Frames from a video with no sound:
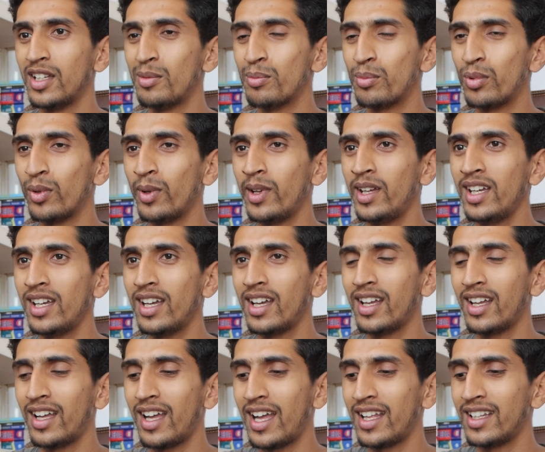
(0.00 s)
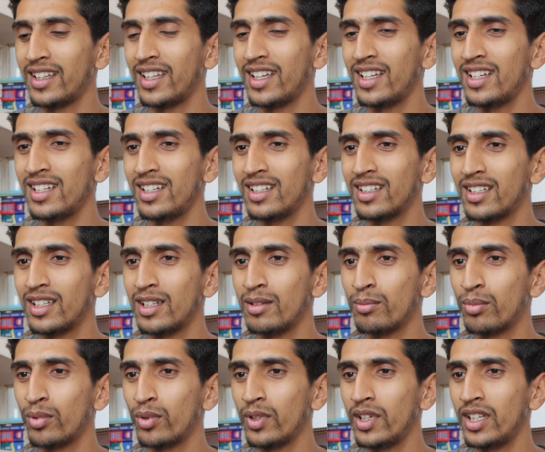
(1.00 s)
and then
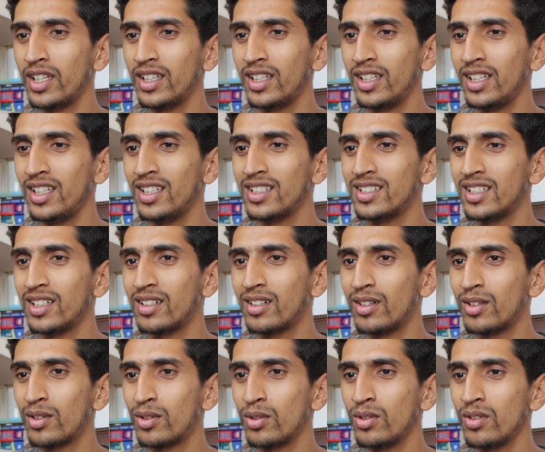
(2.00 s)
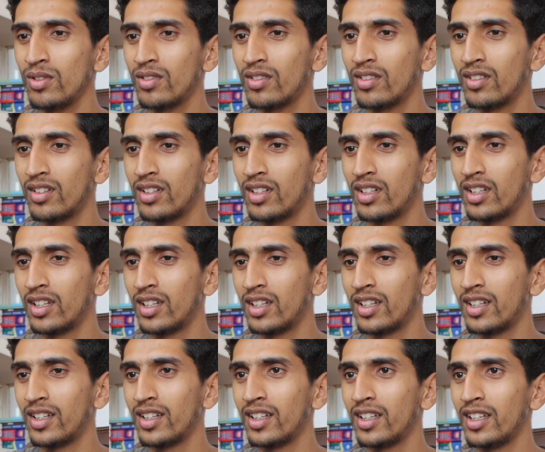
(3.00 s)
employee E is equal to
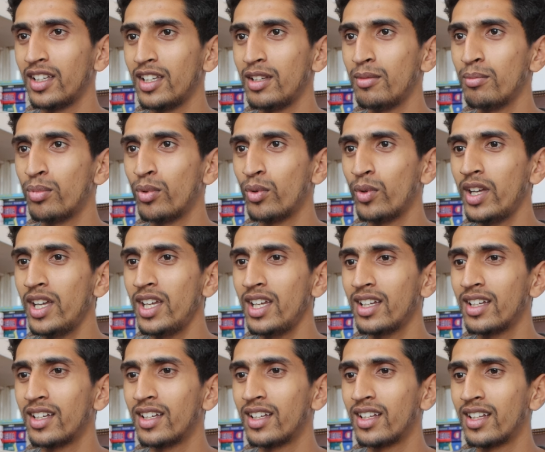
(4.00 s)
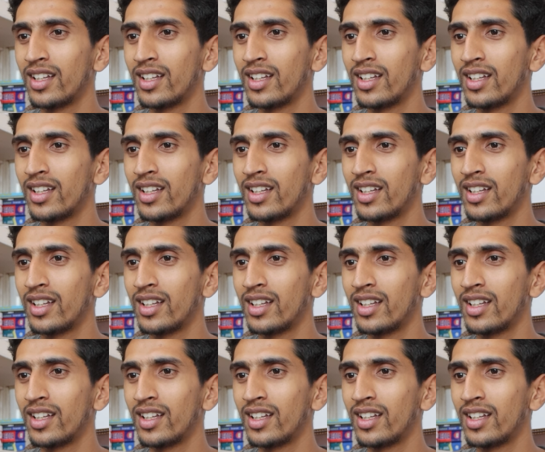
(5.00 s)
employee